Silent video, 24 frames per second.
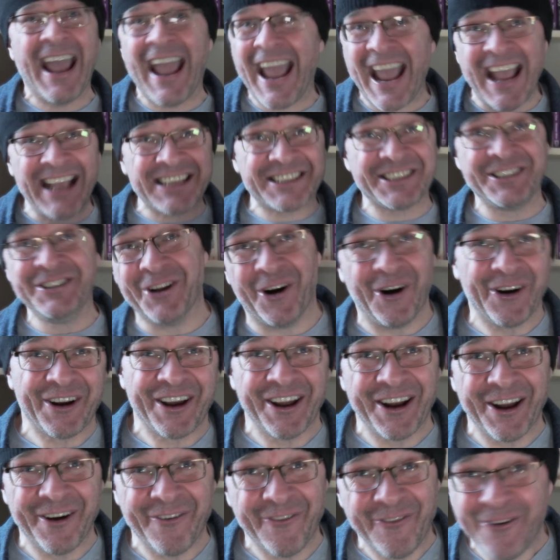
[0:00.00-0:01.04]
it's not
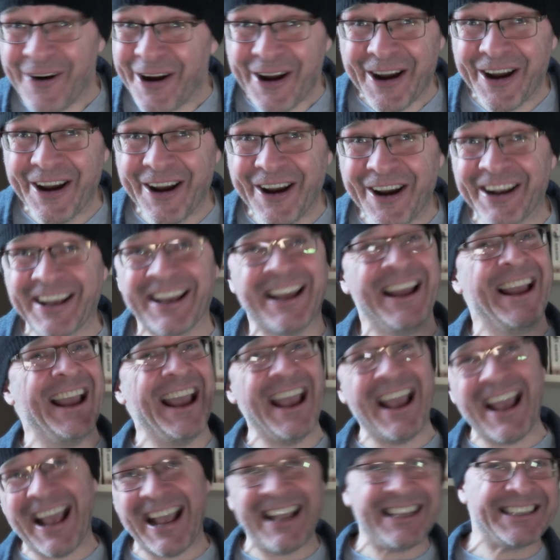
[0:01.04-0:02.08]
gonna work,
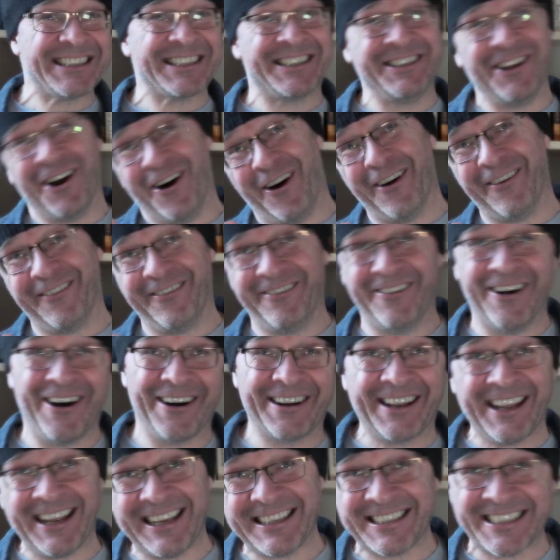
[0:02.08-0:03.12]
it's not
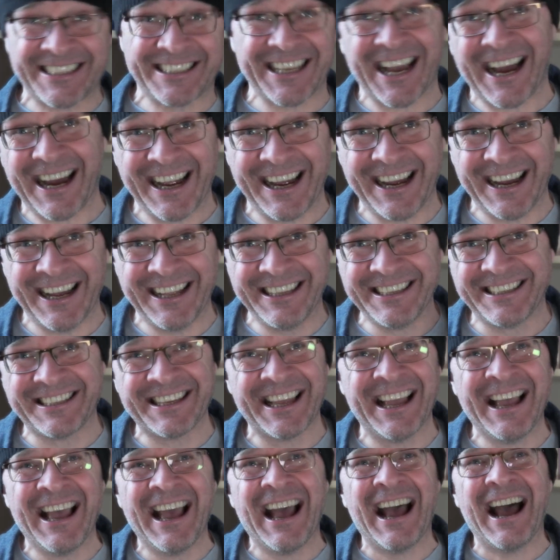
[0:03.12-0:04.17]
rocket
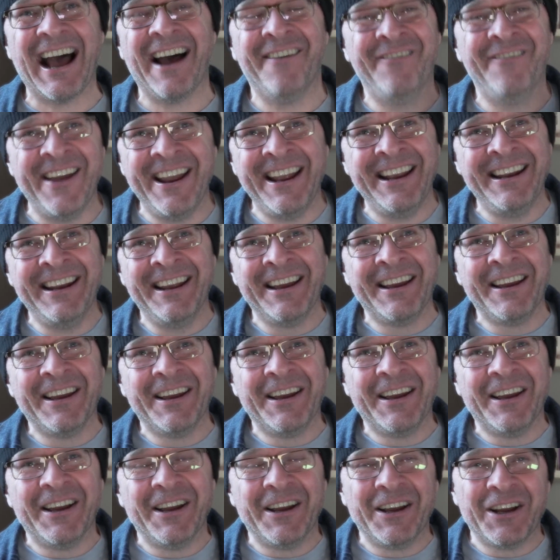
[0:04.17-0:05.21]
science. I mean,
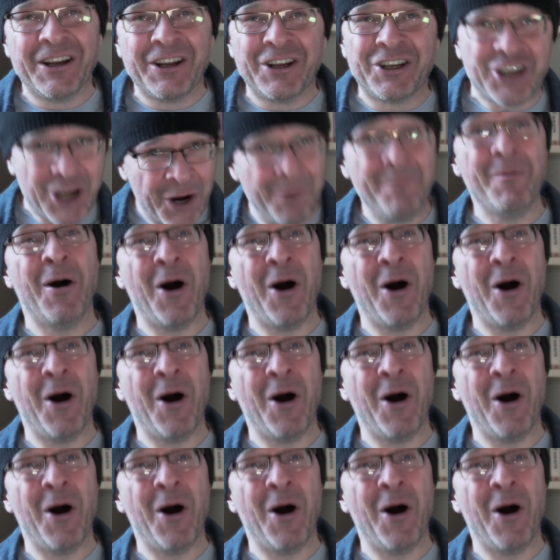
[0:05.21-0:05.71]
come